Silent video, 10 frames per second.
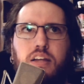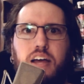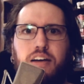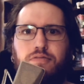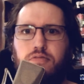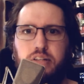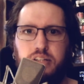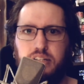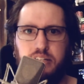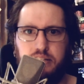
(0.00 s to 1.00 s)
every
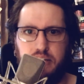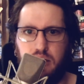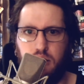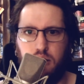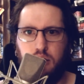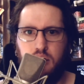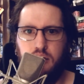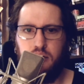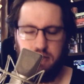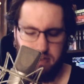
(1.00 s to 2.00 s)
detail,
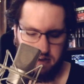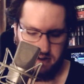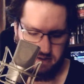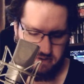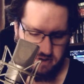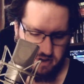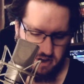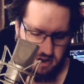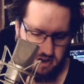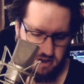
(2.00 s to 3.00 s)
you know.
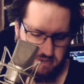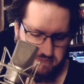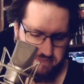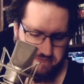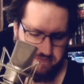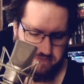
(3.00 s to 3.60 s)
Um